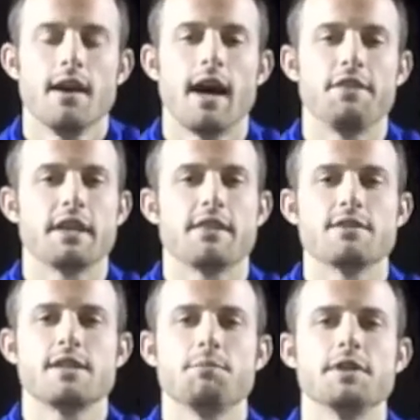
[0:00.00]
I think
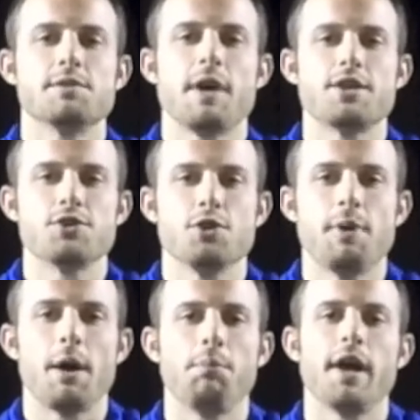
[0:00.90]
there's something special
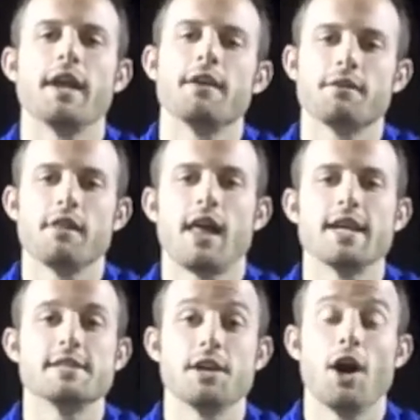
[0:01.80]
about playing under the
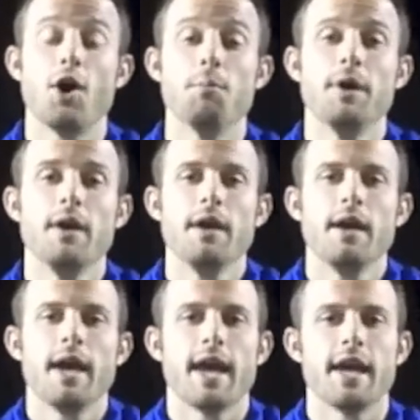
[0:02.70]
lights at home,
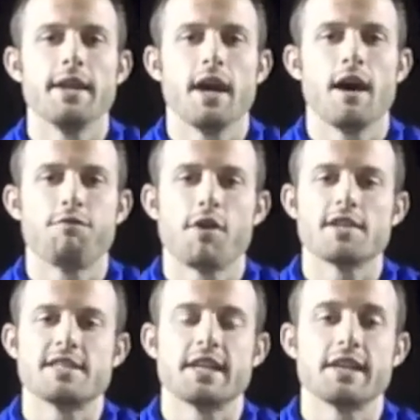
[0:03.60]
and for
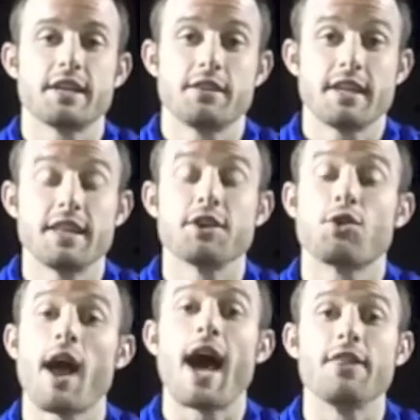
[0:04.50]
us to get the
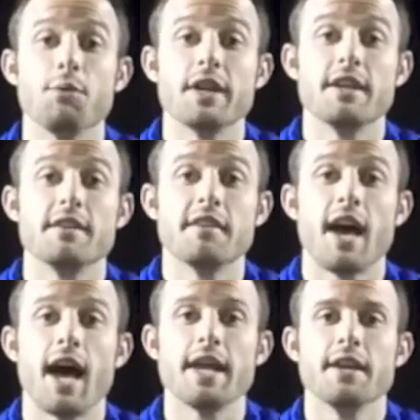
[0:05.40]
crowd that we did
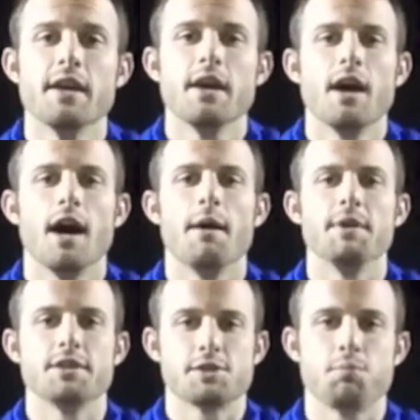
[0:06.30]
tonight and
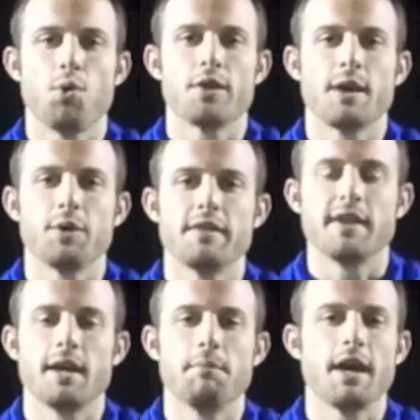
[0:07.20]
the support that we
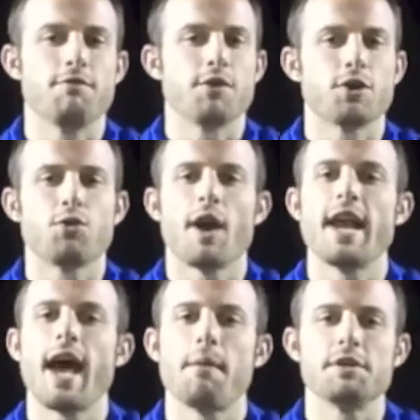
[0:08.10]
did made for a
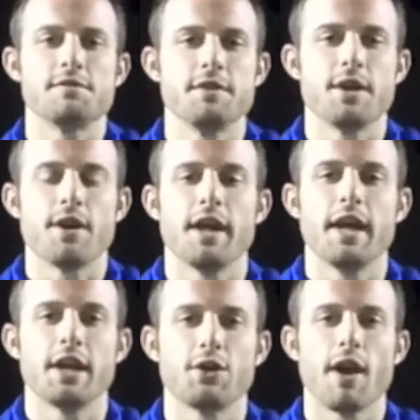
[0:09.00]
great atmosphere
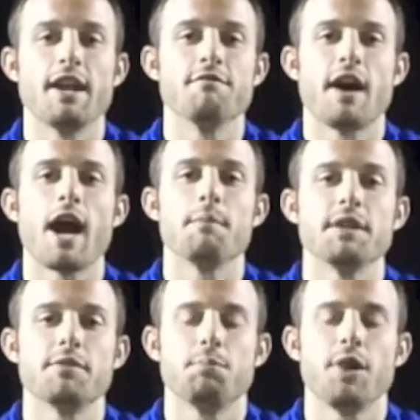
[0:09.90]
and a great
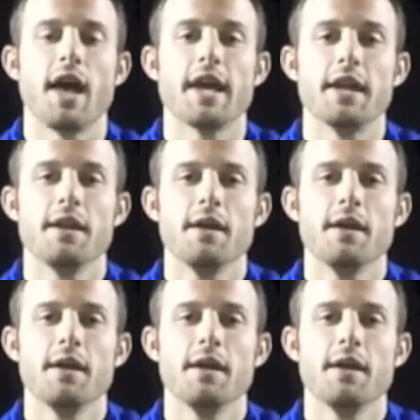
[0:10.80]
environment to play in.